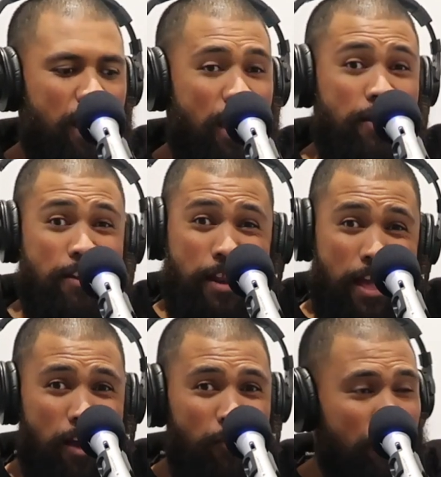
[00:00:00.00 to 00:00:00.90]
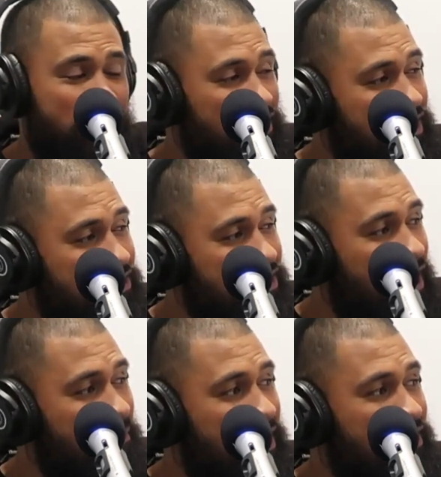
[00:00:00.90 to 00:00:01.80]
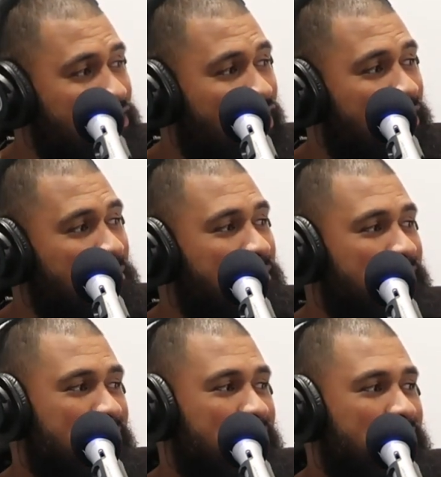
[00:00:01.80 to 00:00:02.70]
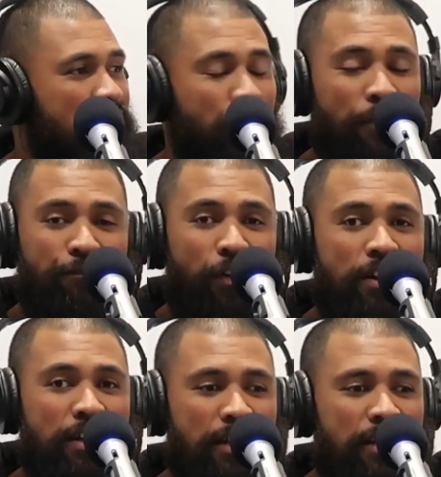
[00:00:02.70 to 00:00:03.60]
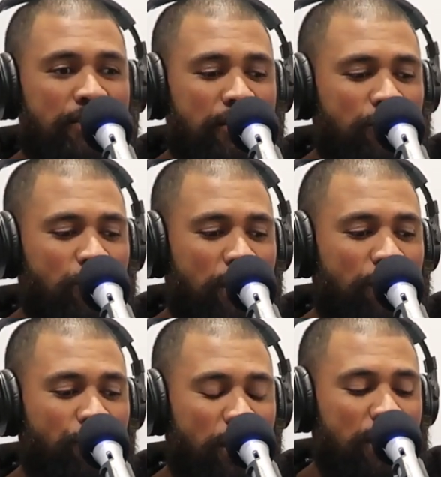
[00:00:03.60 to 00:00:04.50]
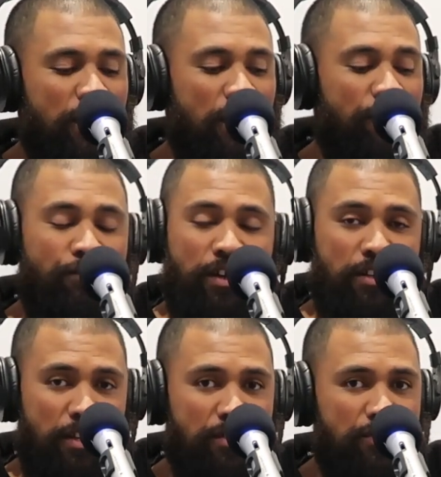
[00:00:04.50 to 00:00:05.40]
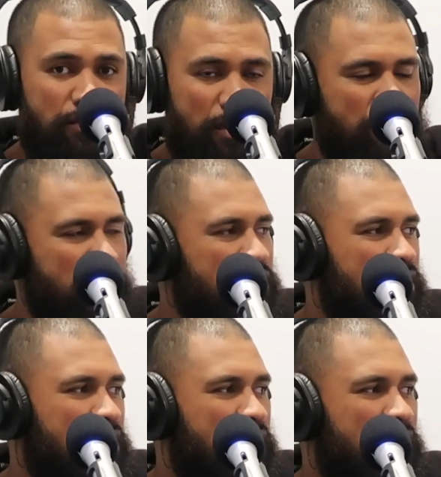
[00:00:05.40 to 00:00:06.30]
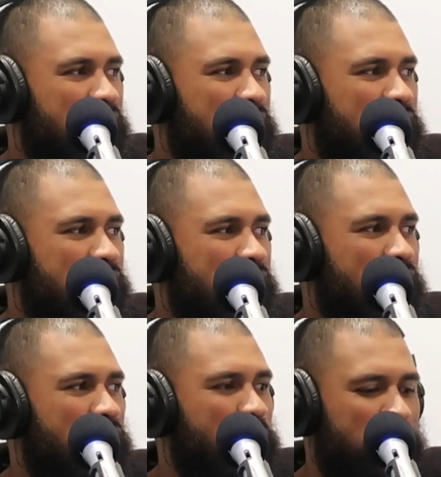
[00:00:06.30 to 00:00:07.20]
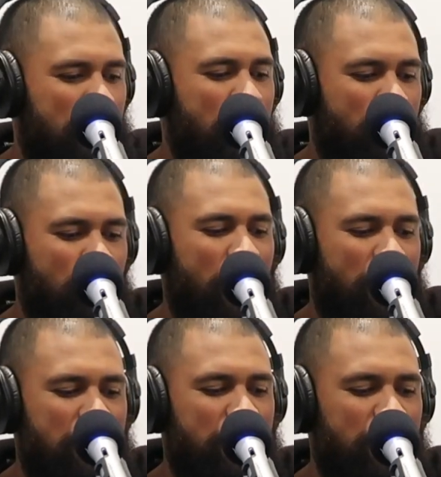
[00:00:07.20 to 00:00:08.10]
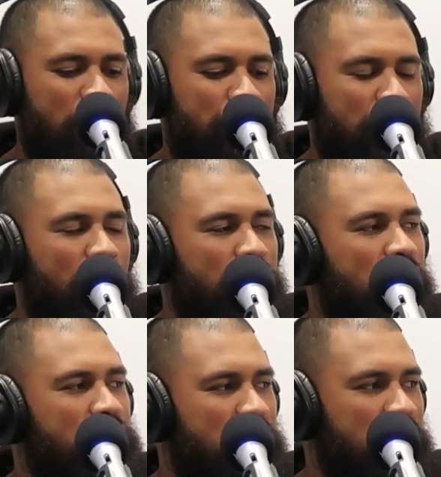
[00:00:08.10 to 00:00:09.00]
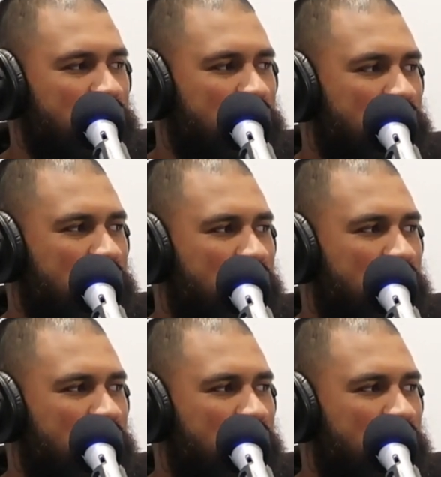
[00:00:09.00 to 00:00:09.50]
And now after this amount of time, we're finally listening to it and finally going, frack, yes. You know, we need to actually jump in on those things.